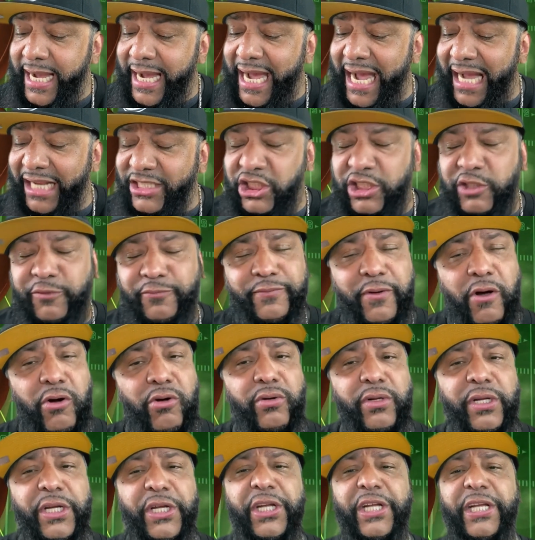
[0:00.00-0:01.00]
I just
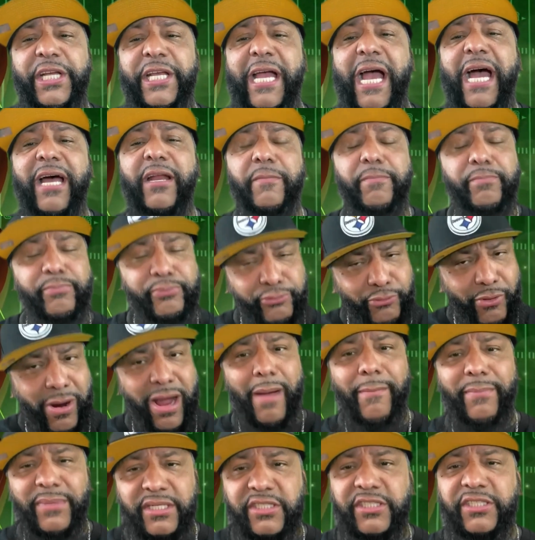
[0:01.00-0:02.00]
felt he had a
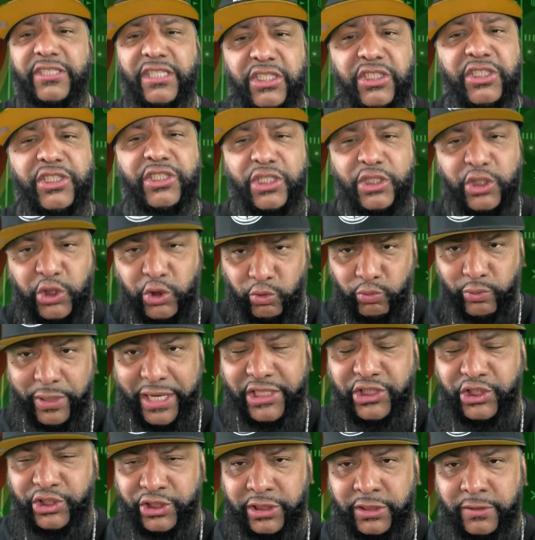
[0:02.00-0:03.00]
promising
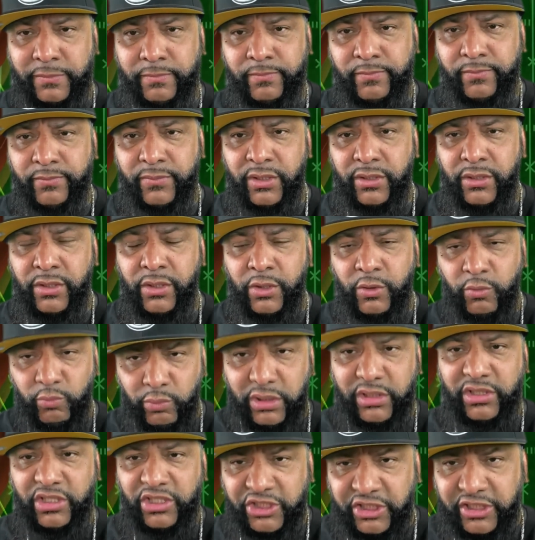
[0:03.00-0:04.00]
situation
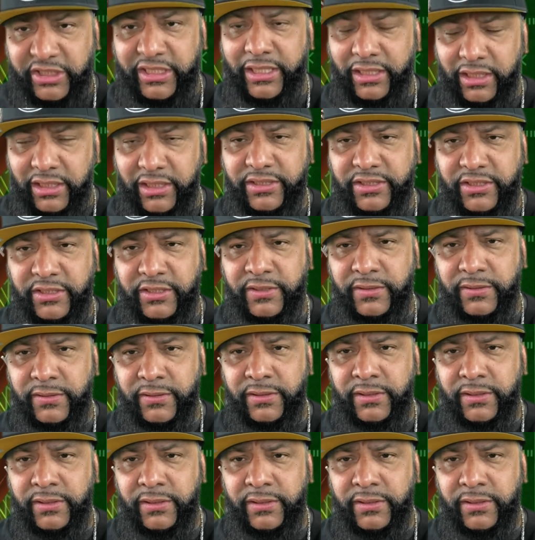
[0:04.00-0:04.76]
with the Steelers.